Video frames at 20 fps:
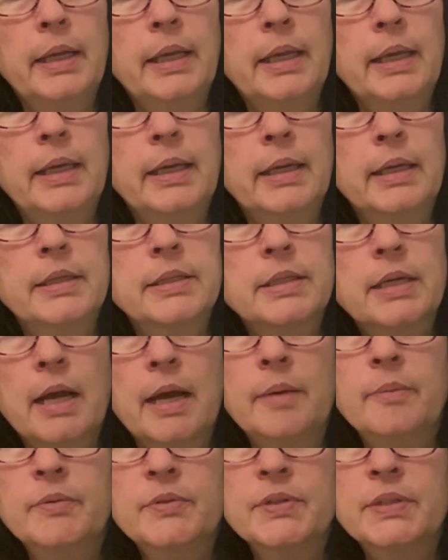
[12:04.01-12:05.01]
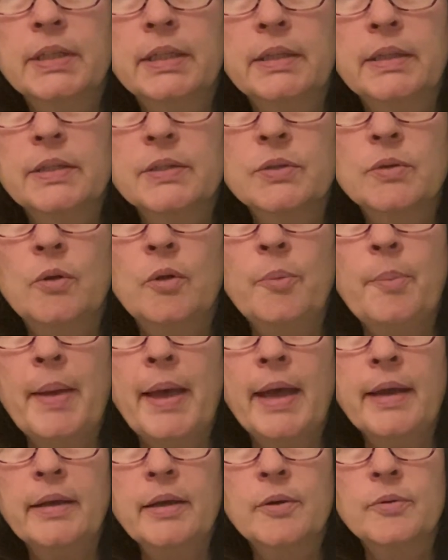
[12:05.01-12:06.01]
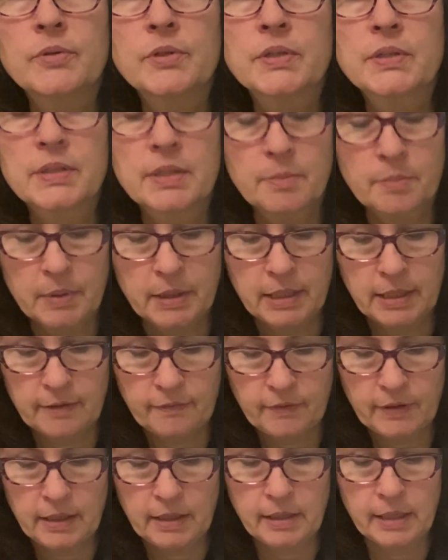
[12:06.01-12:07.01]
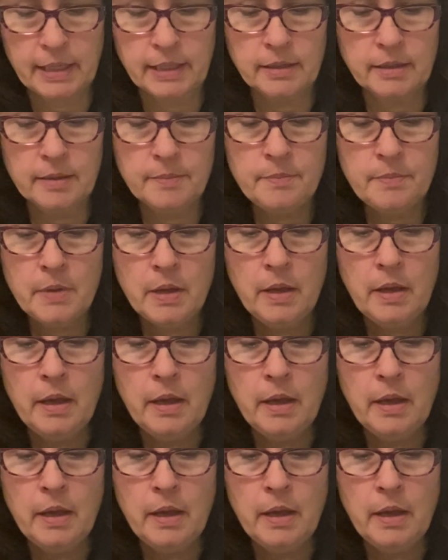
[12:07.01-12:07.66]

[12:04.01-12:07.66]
and I will send this whole pack out to somebody if they'd like them.